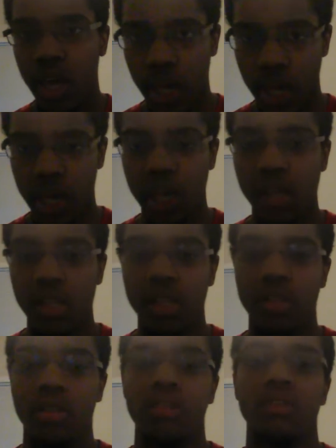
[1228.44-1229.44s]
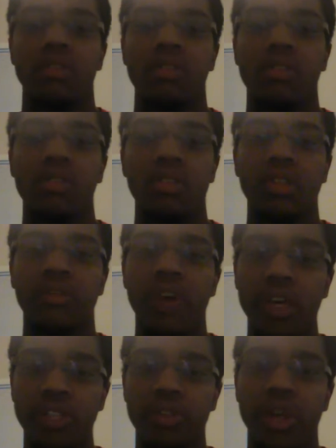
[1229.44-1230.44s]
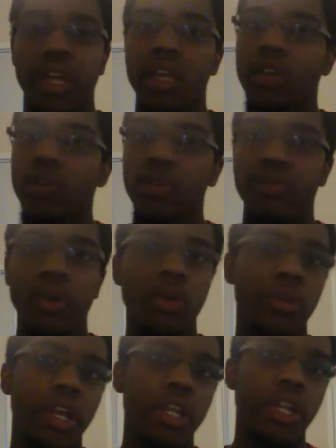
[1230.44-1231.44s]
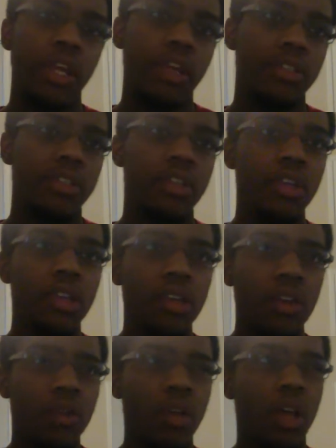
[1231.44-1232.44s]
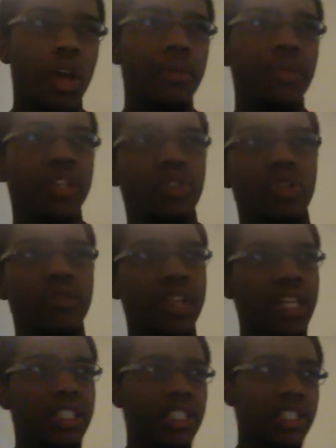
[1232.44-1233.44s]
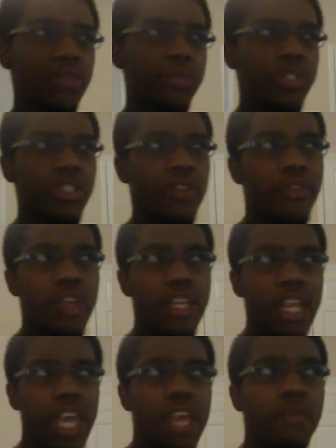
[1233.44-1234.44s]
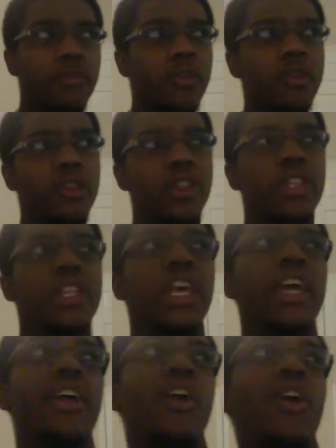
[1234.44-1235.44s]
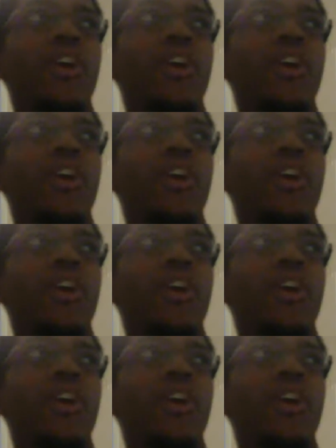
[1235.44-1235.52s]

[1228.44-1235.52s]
hate Divine Dragon Lord Felgrand decks. I'm not sure if that's the specific name for the deck